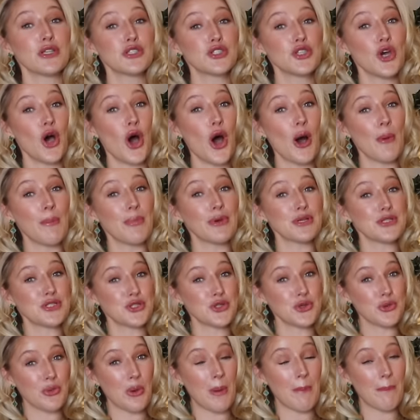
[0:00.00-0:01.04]
top
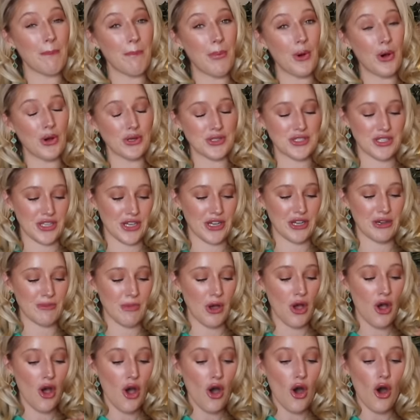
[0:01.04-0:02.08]
to
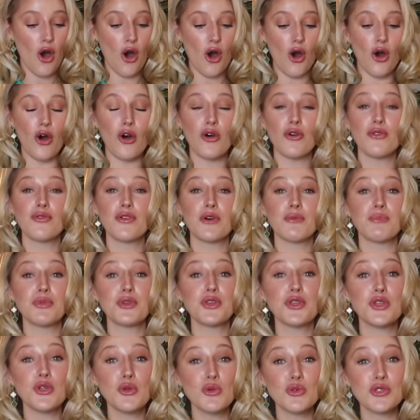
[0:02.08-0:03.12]
bottom of
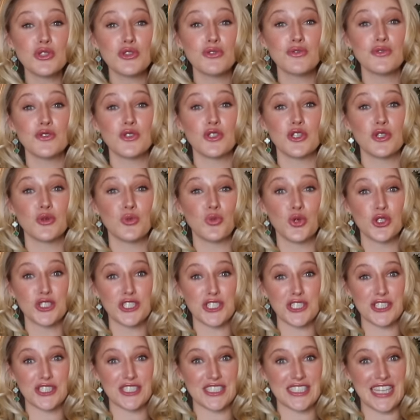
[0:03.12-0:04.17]
beautiful
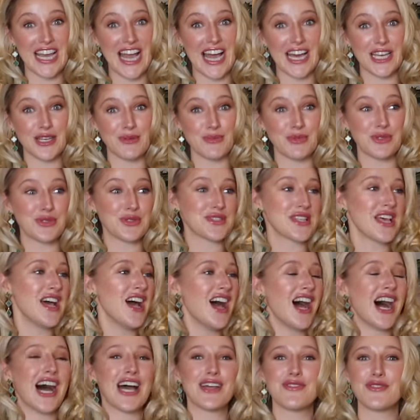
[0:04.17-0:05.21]
woodland animals.
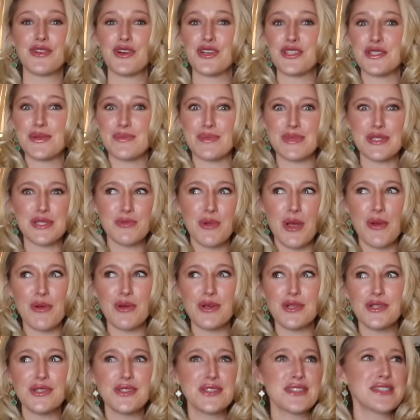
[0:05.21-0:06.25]
I've got some
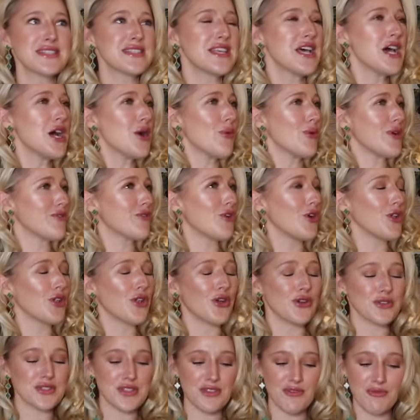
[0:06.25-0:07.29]
squirrels, we've got
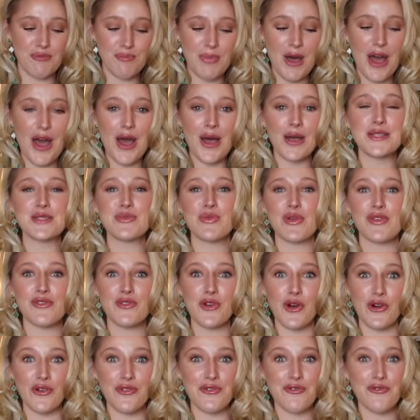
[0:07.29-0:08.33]
lots of birds, we've
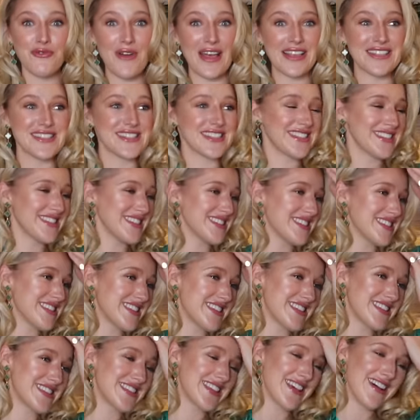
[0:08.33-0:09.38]
got
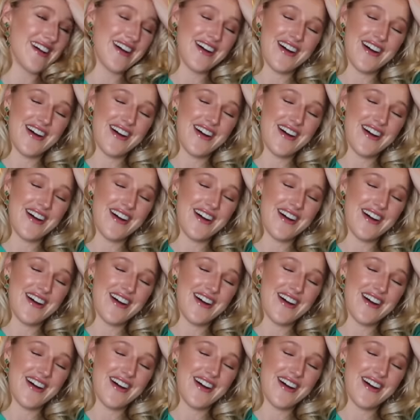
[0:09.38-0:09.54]
pheasants.